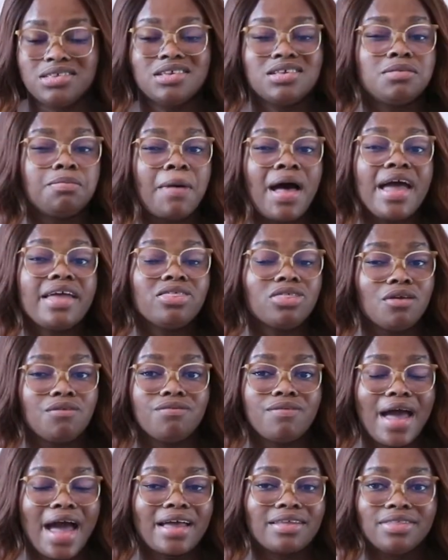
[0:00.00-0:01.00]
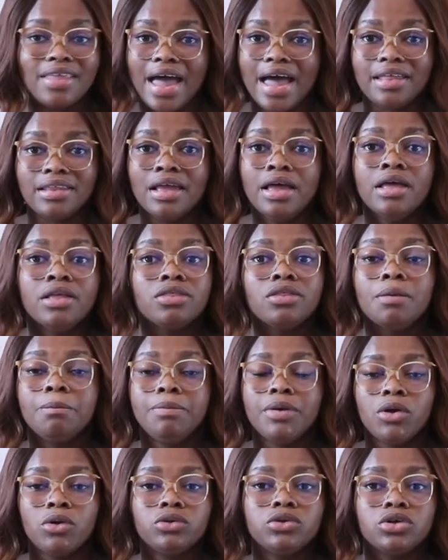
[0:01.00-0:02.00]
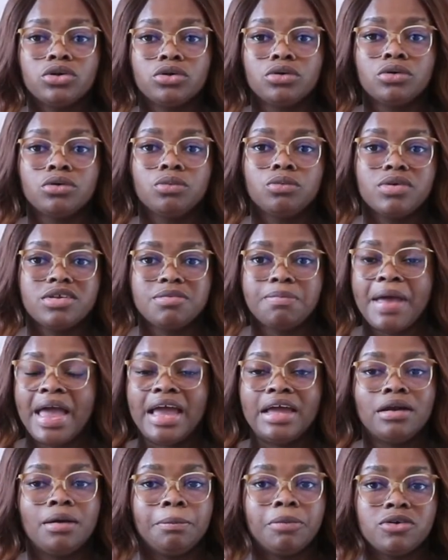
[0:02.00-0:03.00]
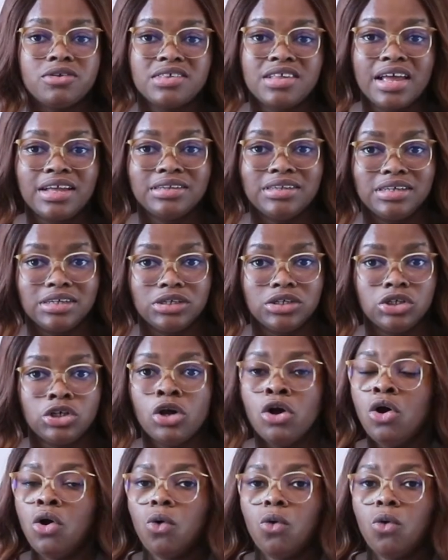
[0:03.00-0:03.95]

despite the fact that the builder was paying a percentage